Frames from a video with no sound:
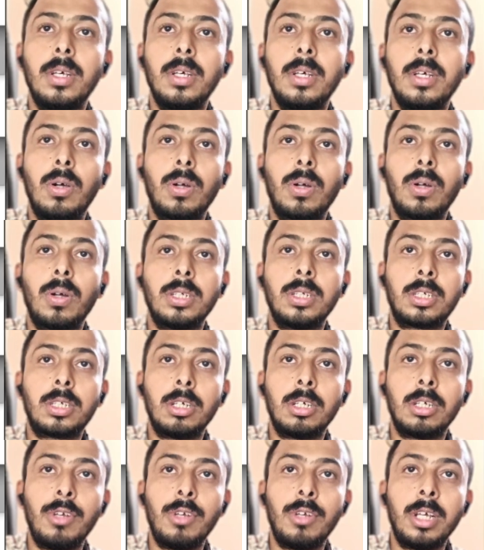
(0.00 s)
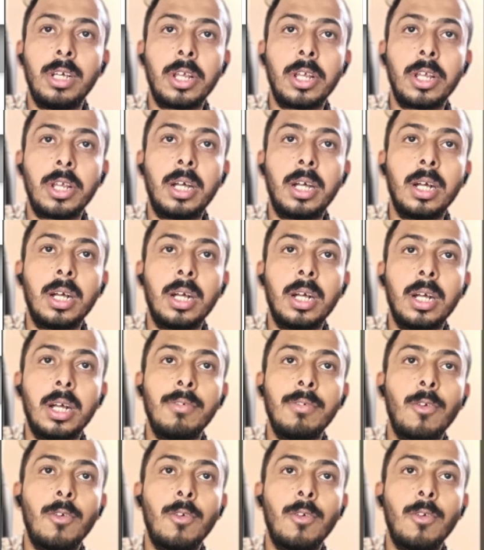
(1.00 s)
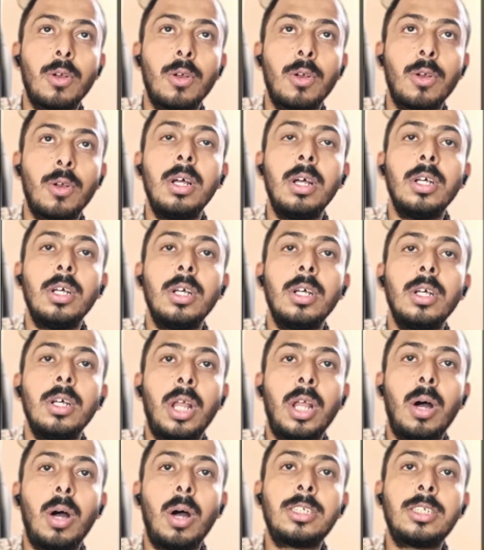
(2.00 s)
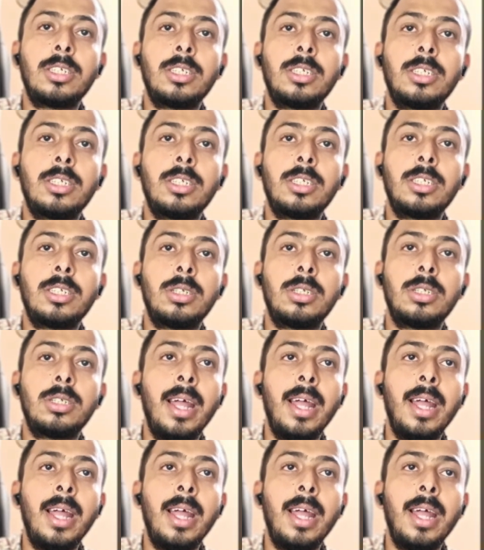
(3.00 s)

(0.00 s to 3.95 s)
Okay, successfully created the firewall rule. So now let's try